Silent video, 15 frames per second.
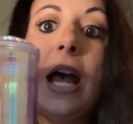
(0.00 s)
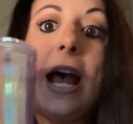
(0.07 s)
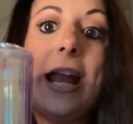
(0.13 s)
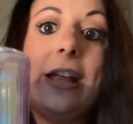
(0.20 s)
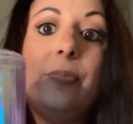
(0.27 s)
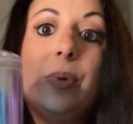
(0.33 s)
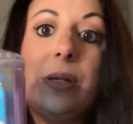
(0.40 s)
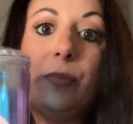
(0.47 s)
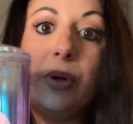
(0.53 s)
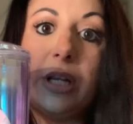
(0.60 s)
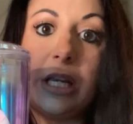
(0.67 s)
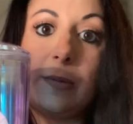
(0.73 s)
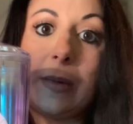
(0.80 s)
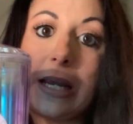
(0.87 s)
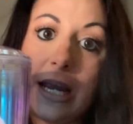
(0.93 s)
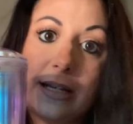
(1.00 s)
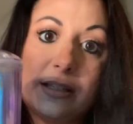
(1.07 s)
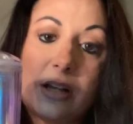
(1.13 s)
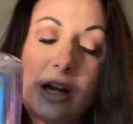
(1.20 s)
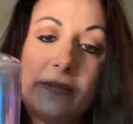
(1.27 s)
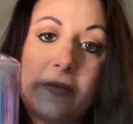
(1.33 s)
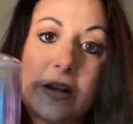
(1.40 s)
I have been putting my iced
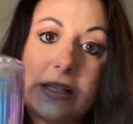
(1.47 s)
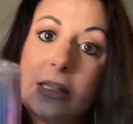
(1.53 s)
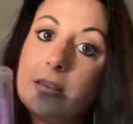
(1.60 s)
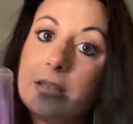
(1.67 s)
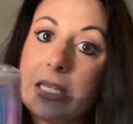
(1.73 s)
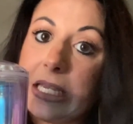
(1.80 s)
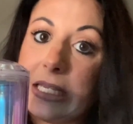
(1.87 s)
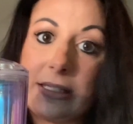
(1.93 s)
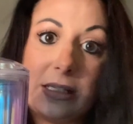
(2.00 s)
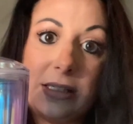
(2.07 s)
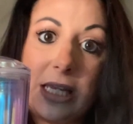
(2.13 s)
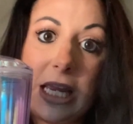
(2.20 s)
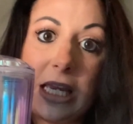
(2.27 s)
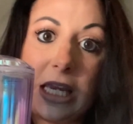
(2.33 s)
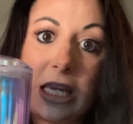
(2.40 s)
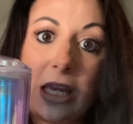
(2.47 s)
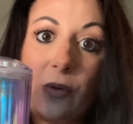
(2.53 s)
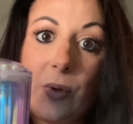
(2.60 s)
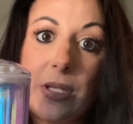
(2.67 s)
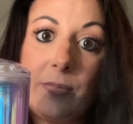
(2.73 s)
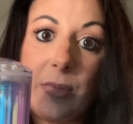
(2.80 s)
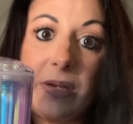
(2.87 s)
coffees in these and taking it
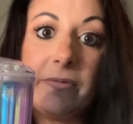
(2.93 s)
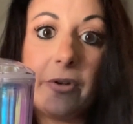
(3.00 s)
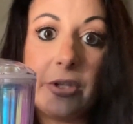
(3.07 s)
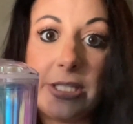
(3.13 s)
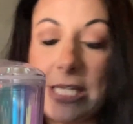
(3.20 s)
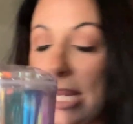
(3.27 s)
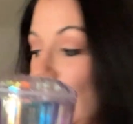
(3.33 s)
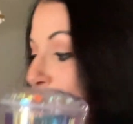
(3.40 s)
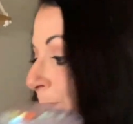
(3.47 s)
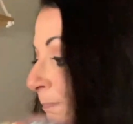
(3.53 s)
with me for the day.